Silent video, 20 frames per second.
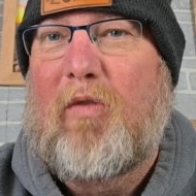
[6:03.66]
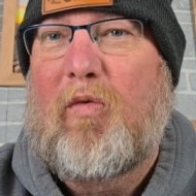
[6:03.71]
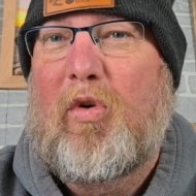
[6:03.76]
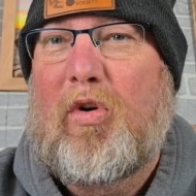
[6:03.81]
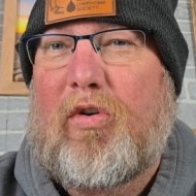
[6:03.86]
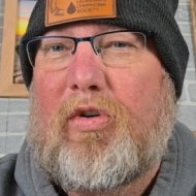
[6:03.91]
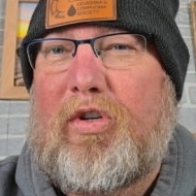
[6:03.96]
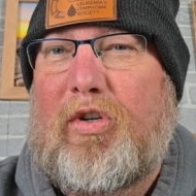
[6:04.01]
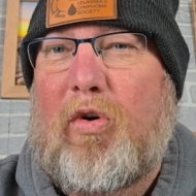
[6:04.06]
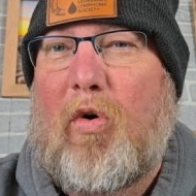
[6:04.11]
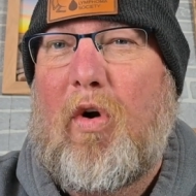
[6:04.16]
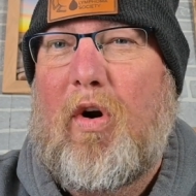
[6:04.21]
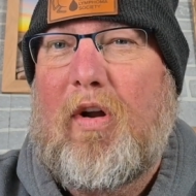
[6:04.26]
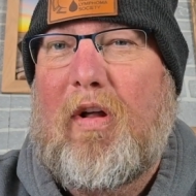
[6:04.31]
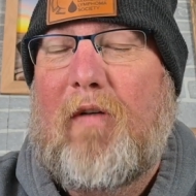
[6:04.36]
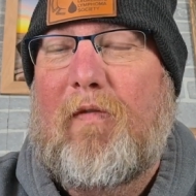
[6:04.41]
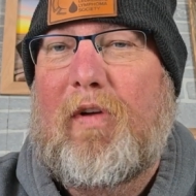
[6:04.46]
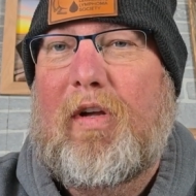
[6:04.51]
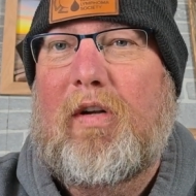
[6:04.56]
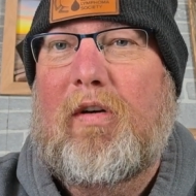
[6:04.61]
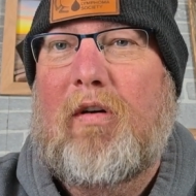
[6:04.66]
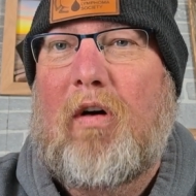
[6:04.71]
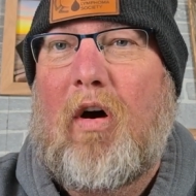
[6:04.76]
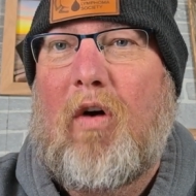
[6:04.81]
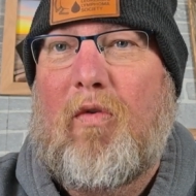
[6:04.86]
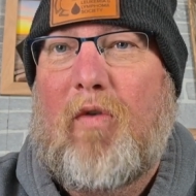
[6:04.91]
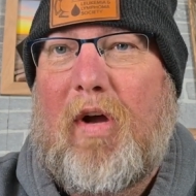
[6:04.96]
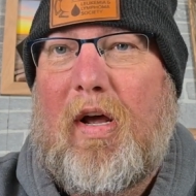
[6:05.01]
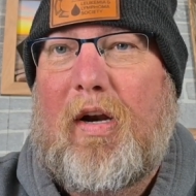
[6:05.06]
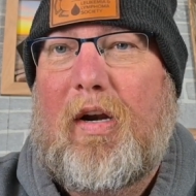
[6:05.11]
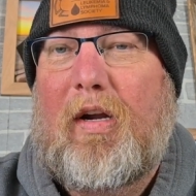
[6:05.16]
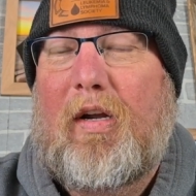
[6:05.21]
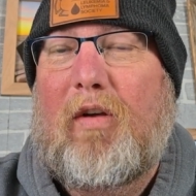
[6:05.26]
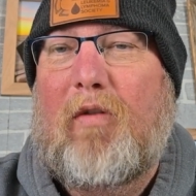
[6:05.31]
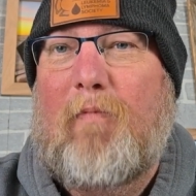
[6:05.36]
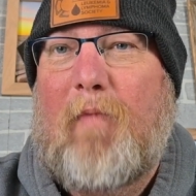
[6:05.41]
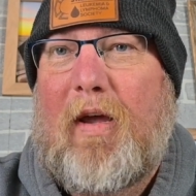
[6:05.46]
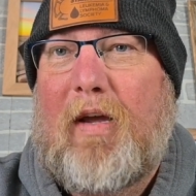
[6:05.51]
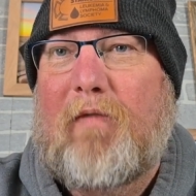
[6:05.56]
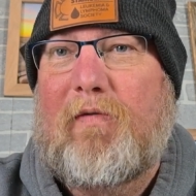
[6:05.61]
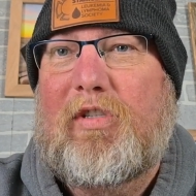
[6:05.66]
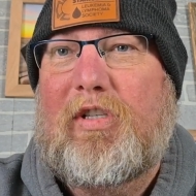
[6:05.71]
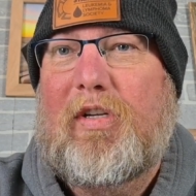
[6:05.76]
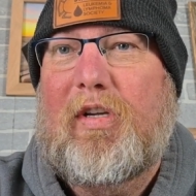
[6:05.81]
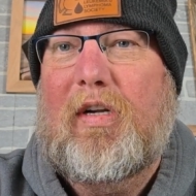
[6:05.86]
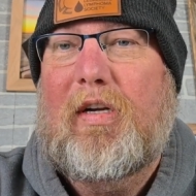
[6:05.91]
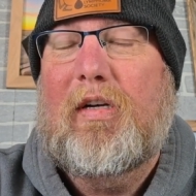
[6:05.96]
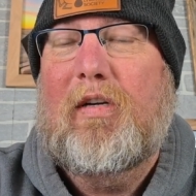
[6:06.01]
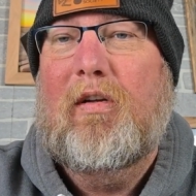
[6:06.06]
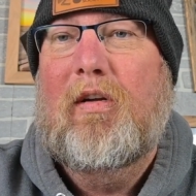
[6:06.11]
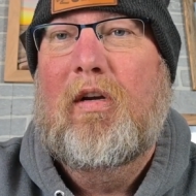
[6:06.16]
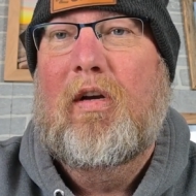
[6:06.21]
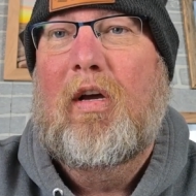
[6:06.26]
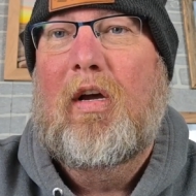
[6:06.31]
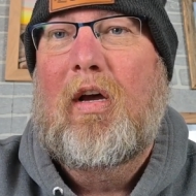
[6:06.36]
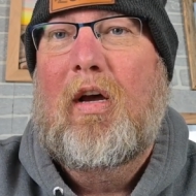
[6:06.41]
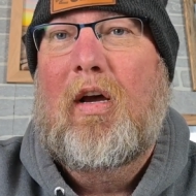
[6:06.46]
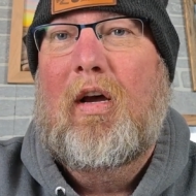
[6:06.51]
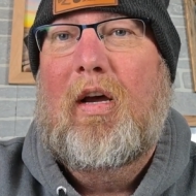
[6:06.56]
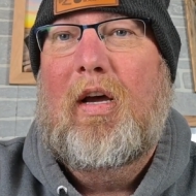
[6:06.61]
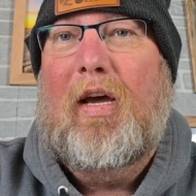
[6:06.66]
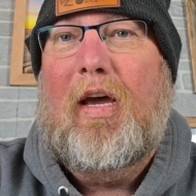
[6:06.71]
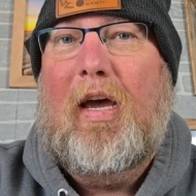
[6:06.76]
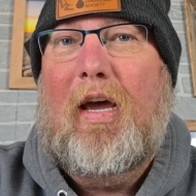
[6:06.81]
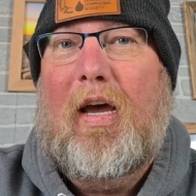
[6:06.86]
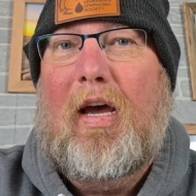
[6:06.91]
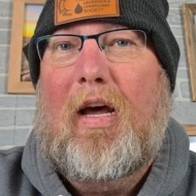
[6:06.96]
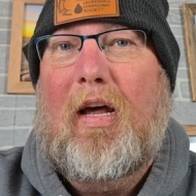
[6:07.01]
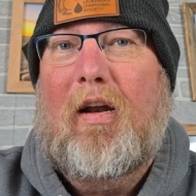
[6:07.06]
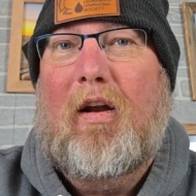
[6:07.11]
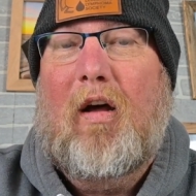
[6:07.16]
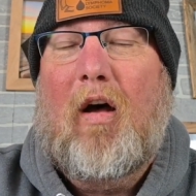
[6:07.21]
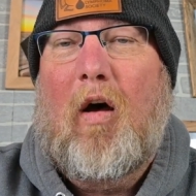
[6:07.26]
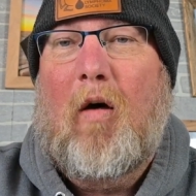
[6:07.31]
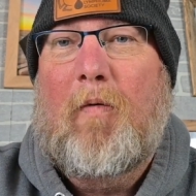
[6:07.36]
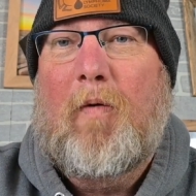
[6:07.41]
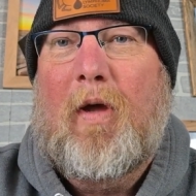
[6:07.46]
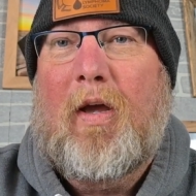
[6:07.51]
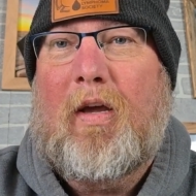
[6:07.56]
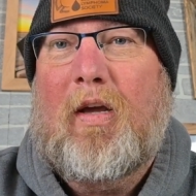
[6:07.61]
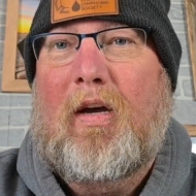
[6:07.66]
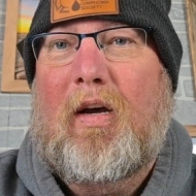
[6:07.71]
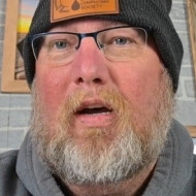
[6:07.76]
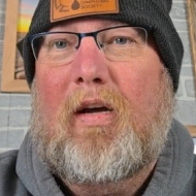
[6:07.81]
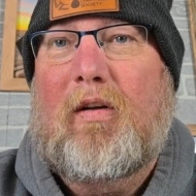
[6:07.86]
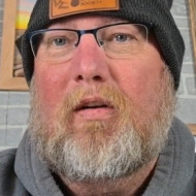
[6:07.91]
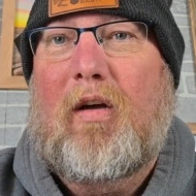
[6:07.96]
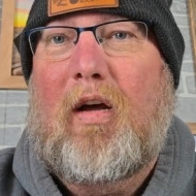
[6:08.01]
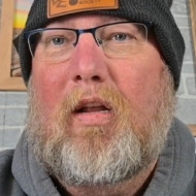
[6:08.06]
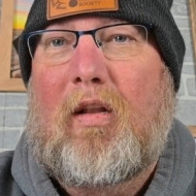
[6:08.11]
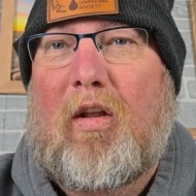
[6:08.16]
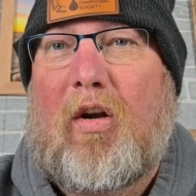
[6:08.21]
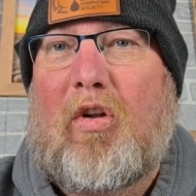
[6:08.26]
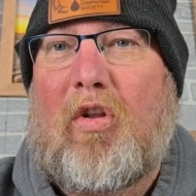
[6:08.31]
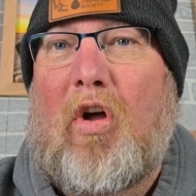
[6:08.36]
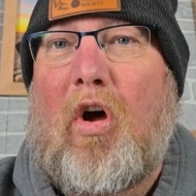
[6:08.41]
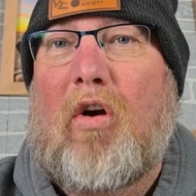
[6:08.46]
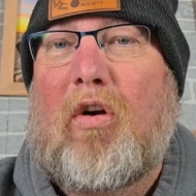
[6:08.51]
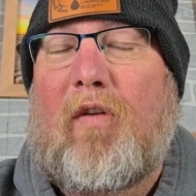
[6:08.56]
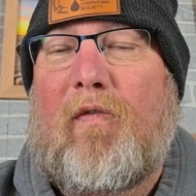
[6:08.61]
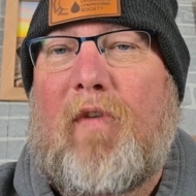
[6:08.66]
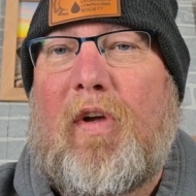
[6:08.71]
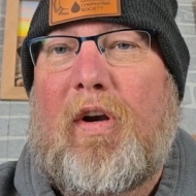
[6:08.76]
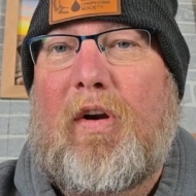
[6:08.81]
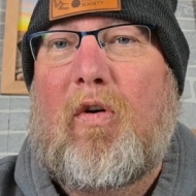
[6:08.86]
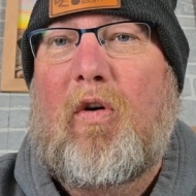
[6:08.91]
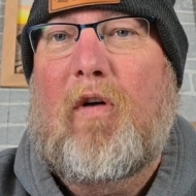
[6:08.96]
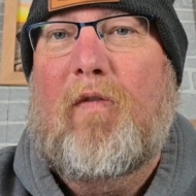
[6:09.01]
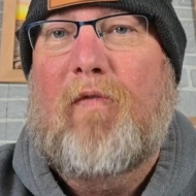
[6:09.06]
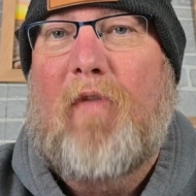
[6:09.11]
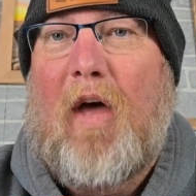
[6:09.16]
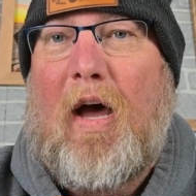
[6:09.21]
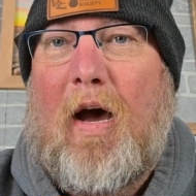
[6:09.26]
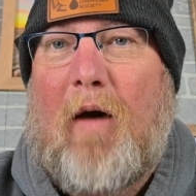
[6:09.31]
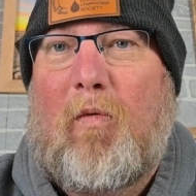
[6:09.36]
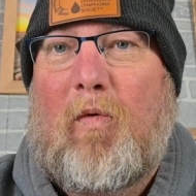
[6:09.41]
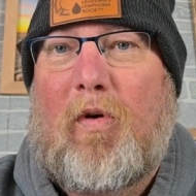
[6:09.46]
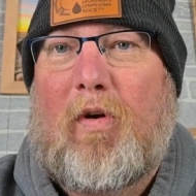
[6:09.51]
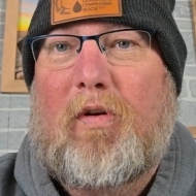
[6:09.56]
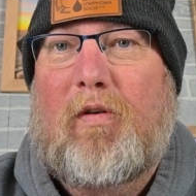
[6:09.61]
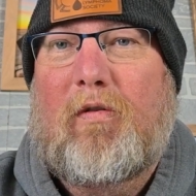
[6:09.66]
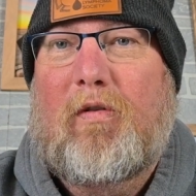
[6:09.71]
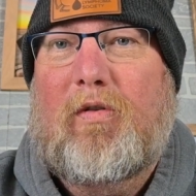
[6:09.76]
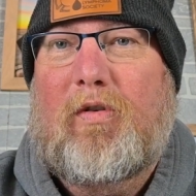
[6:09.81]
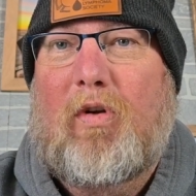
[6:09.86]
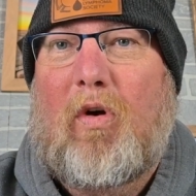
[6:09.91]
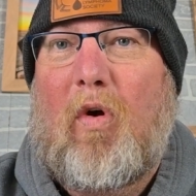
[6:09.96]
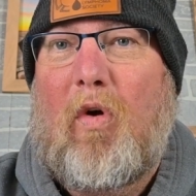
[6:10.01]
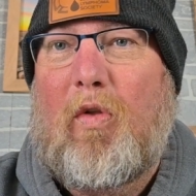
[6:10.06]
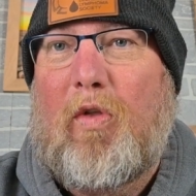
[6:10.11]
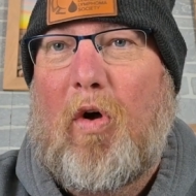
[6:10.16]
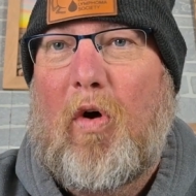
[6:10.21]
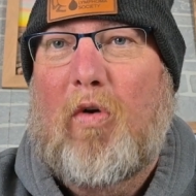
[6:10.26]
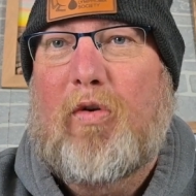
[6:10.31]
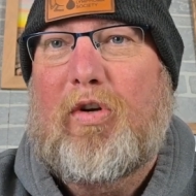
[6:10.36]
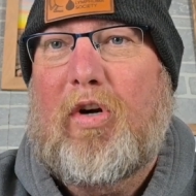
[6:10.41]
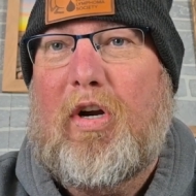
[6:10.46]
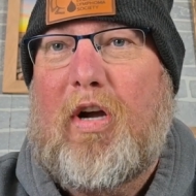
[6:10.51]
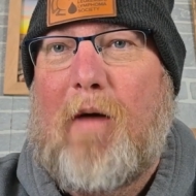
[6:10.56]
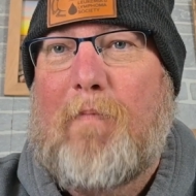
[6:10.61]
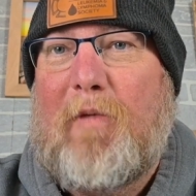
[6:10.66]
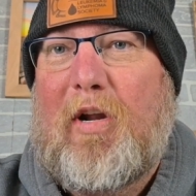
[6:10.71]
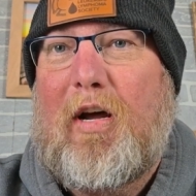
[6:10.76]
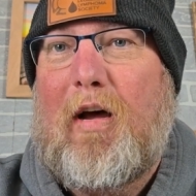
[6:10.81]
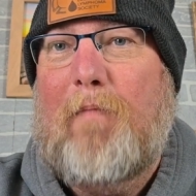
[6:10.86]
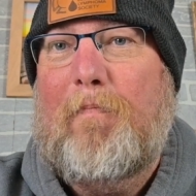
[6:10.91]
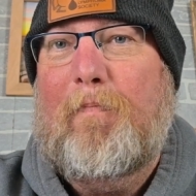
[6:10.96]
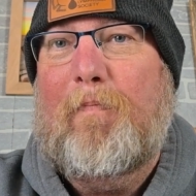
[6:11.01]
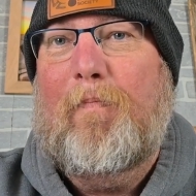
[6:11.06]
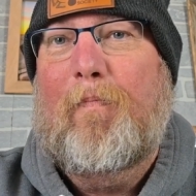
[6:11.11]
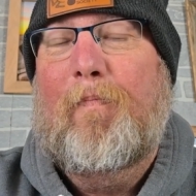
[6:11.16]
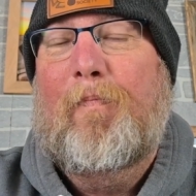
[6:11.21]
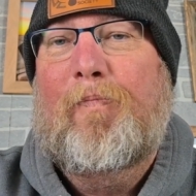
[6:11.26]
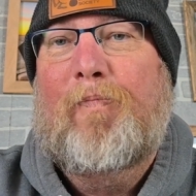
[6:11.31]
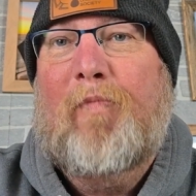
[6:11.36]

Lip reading: a real short of it already, you may have seen. And I'll make a little longer video of that one. So those are coming up.